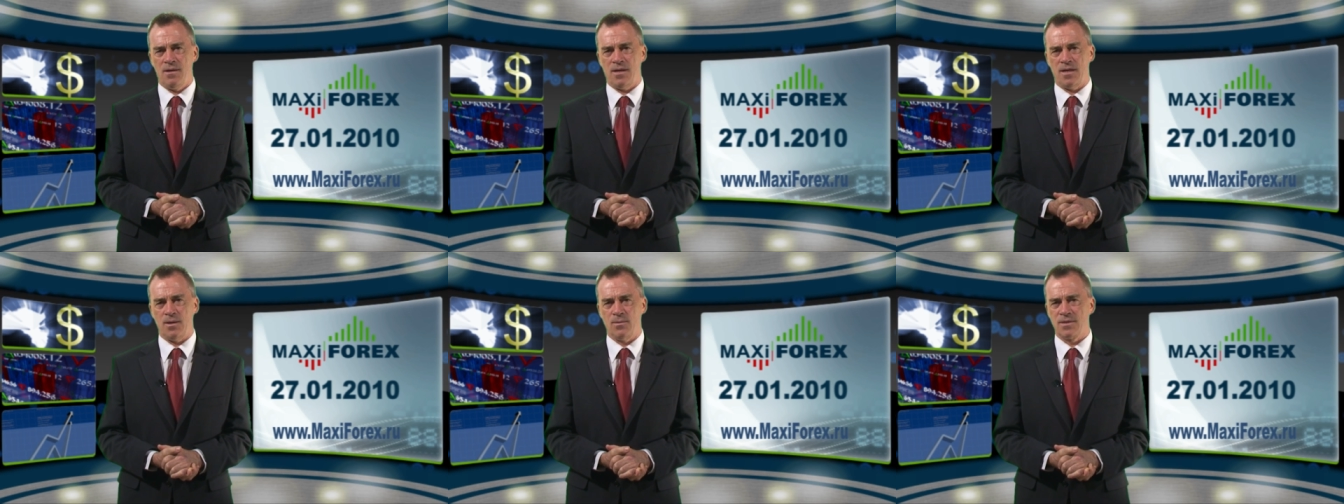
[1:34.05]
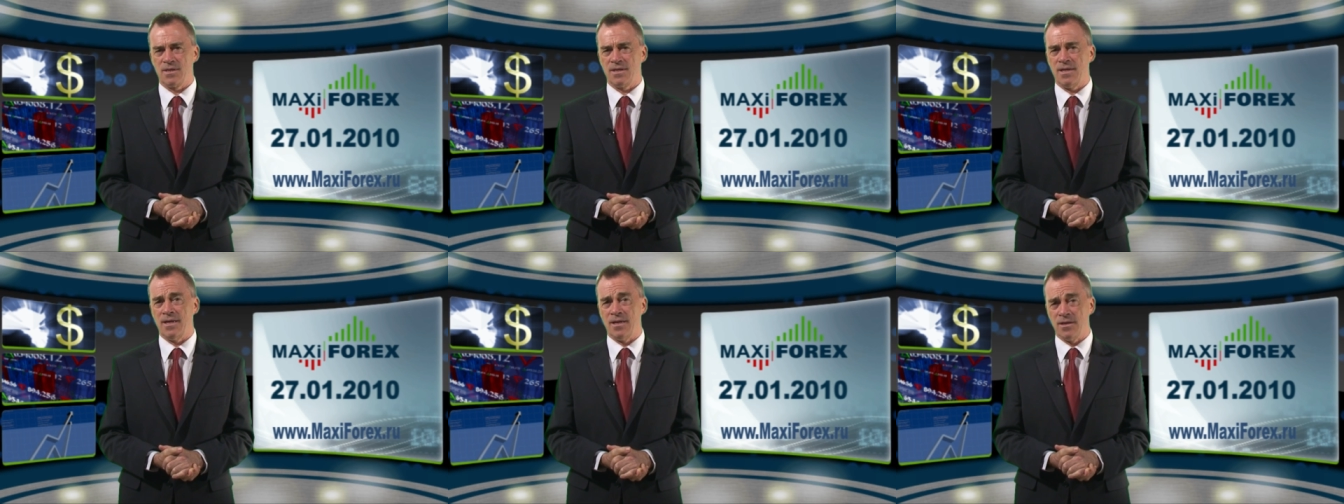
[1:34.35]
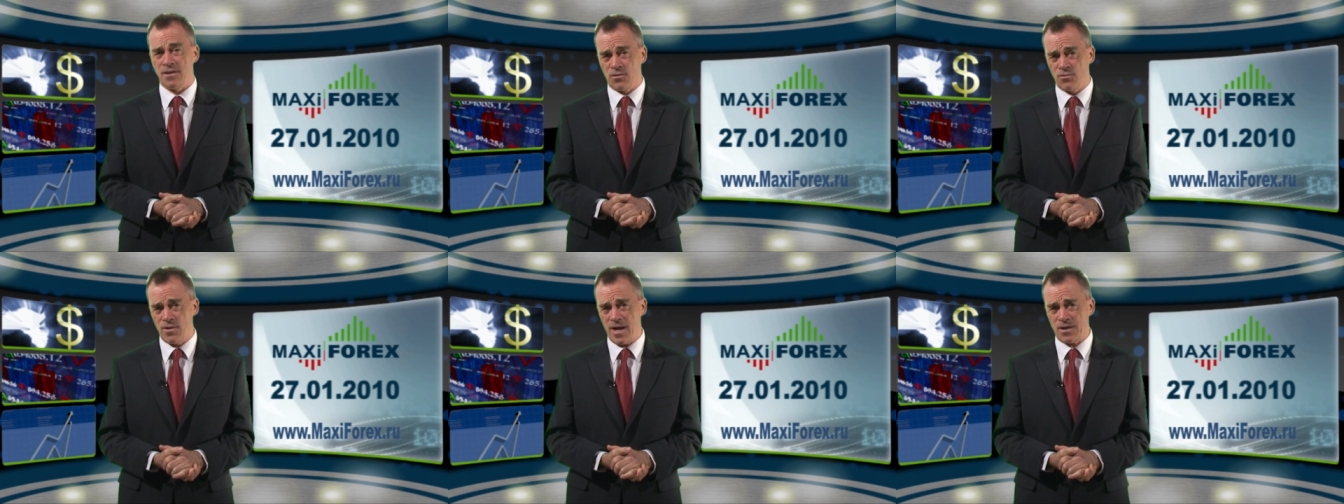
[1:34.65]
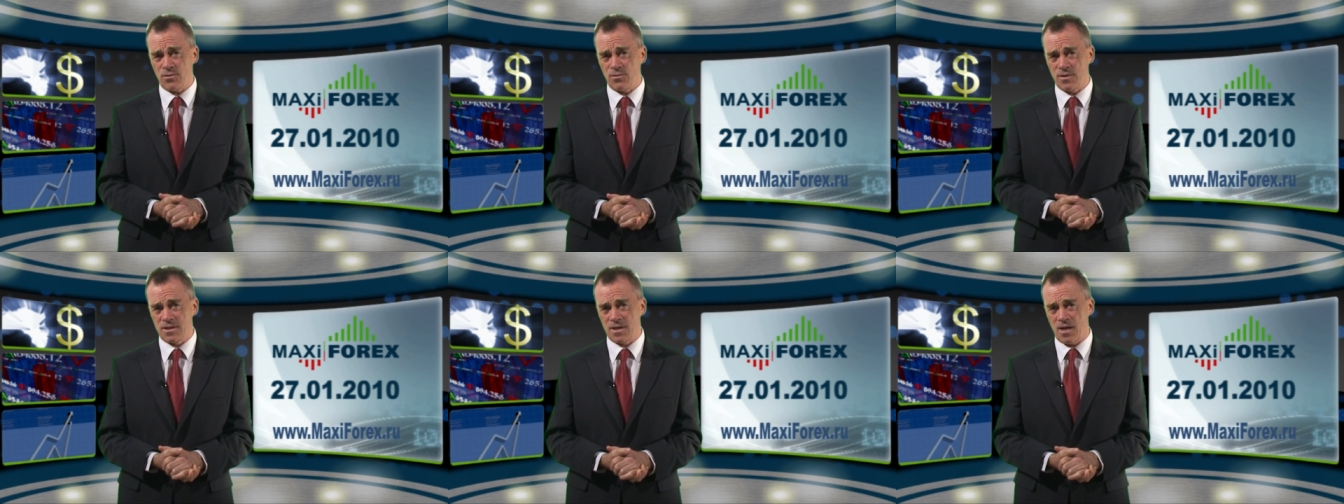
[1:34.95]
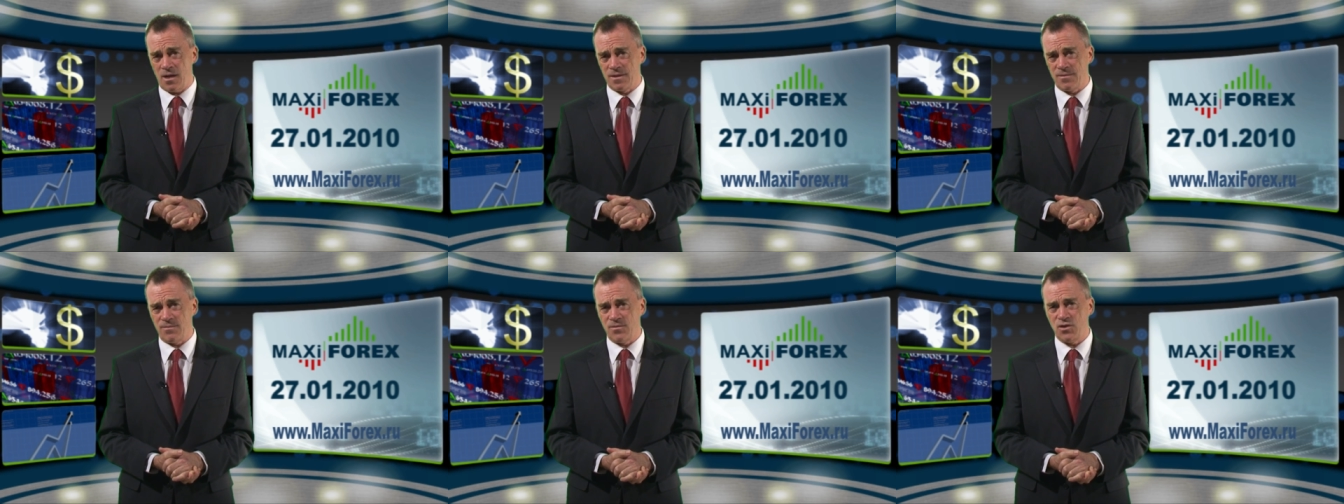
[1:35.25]
And it was a direct
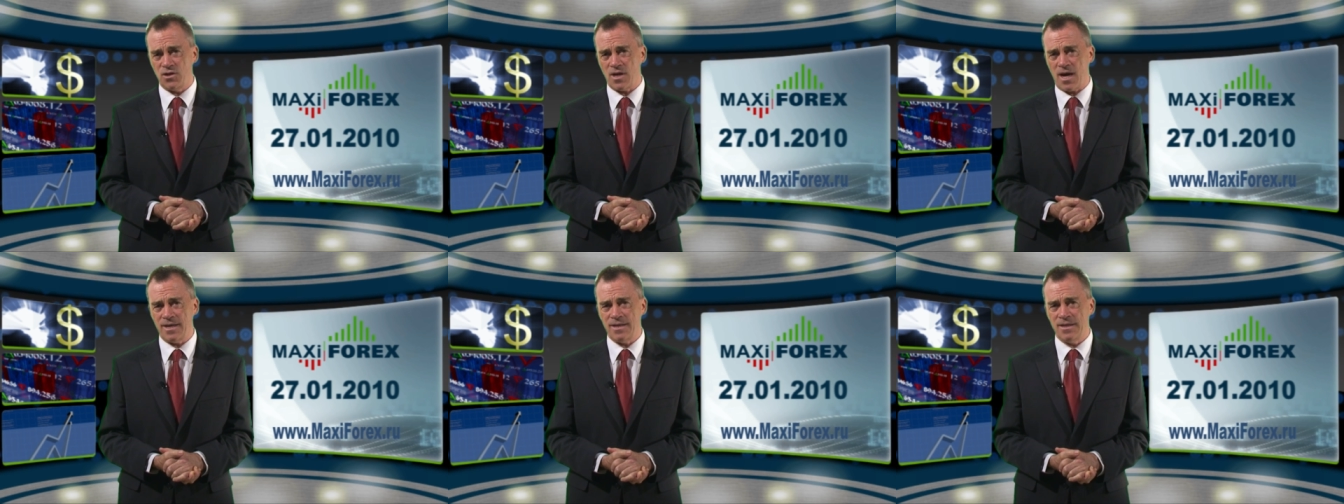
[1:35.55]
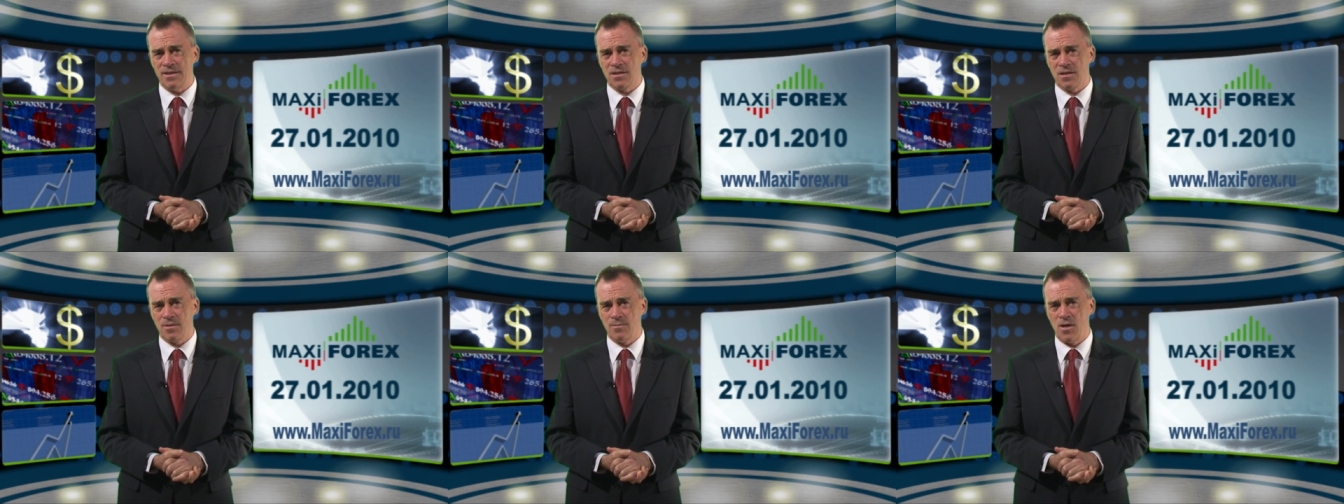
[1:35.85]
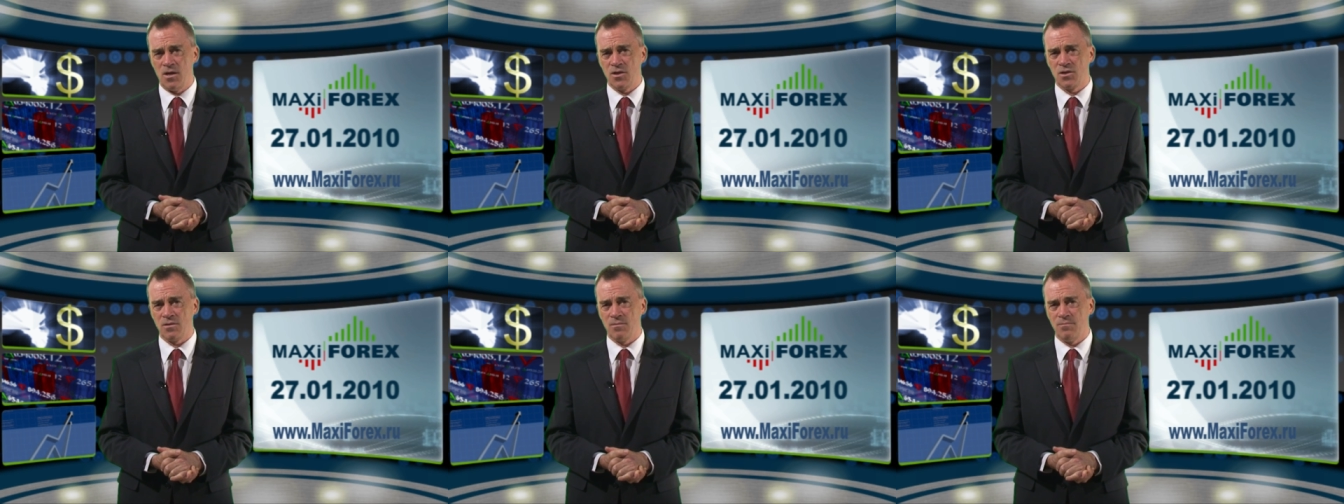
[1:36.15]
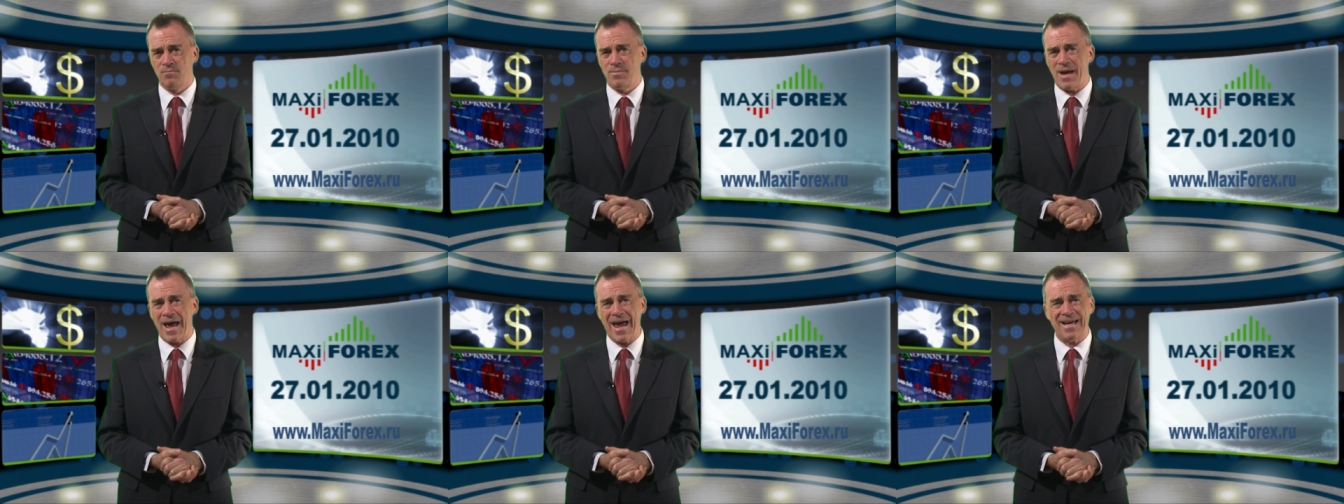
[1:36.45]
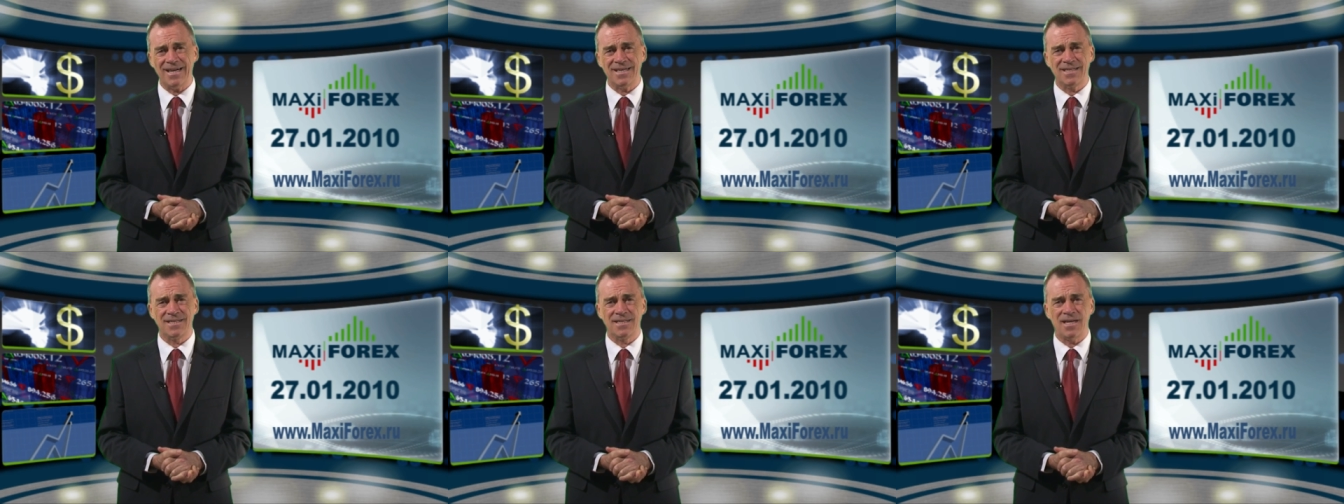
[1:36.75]
result of Chinese commercial
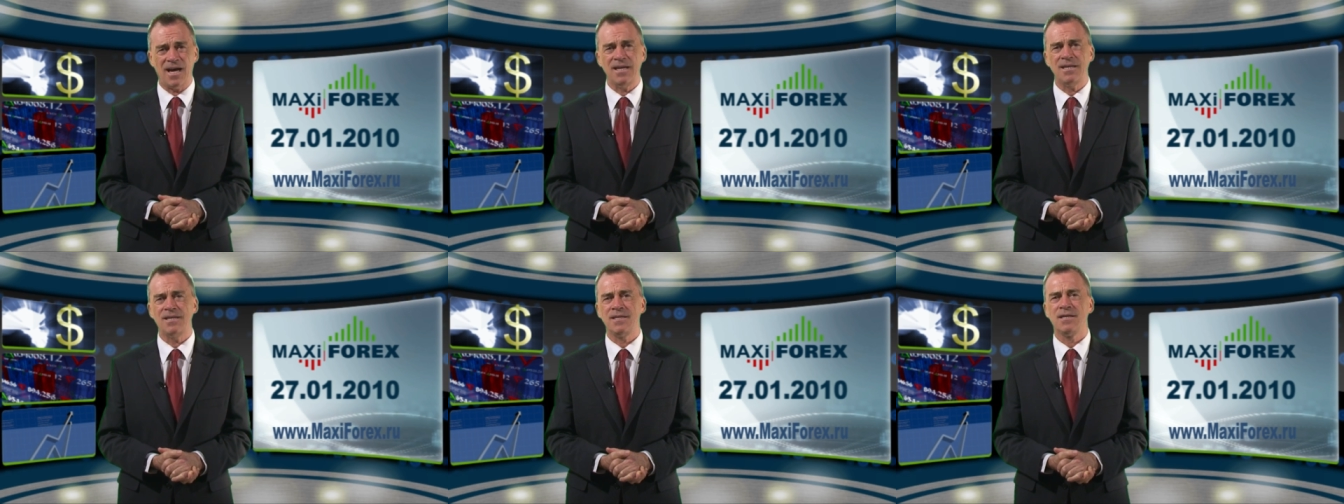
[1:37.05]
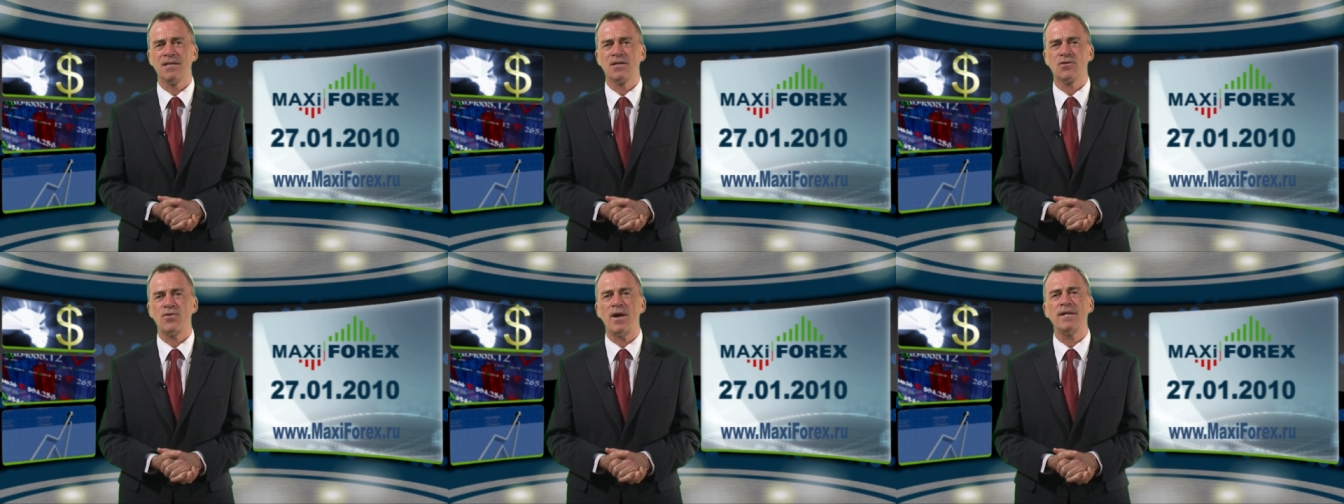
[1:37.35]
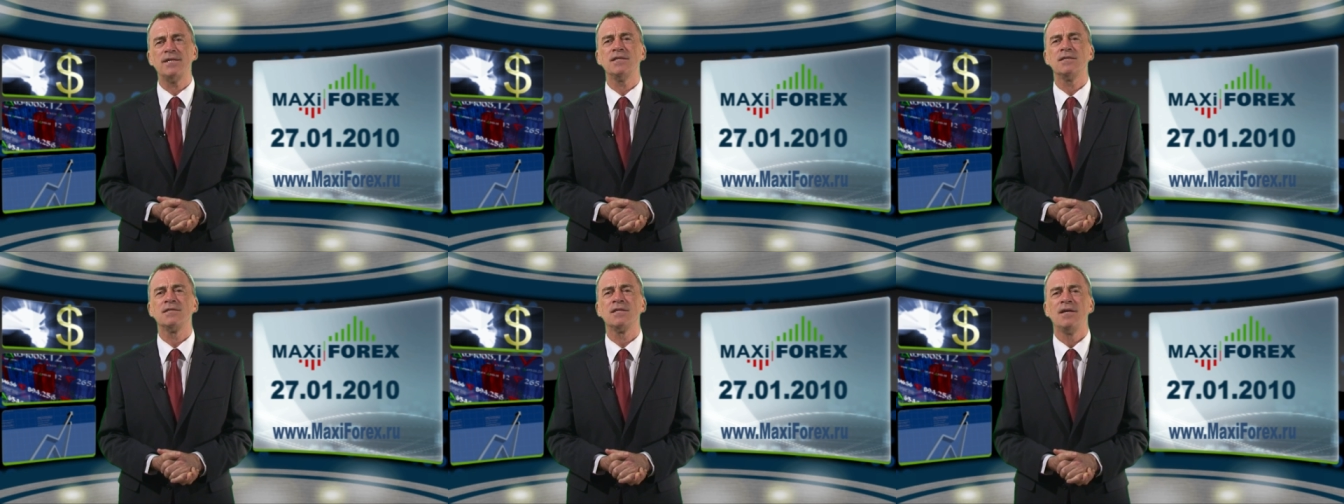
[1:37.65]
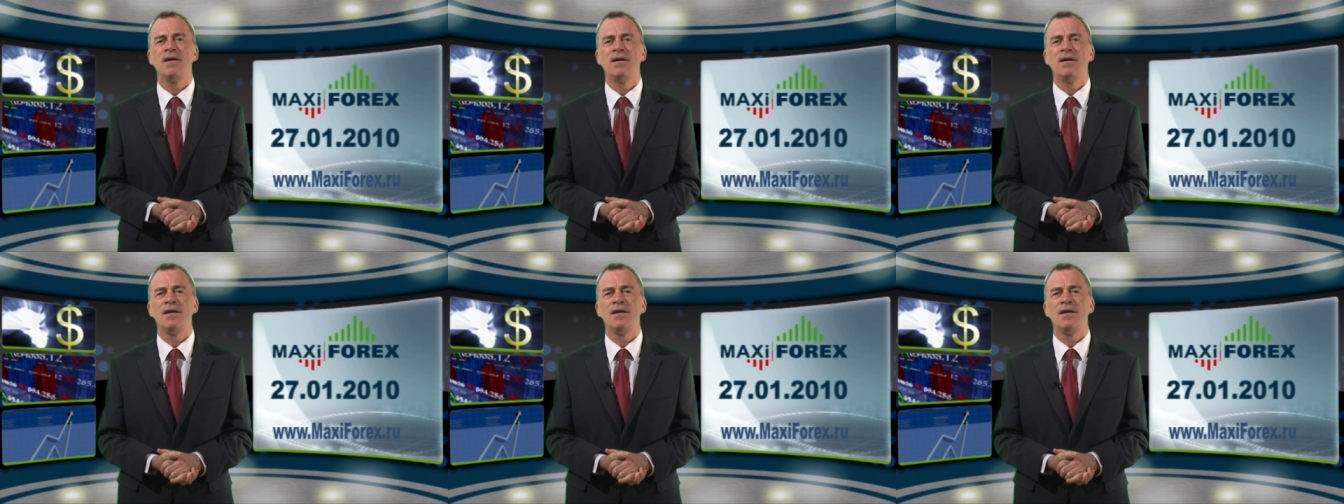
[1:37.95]
banks tightening credit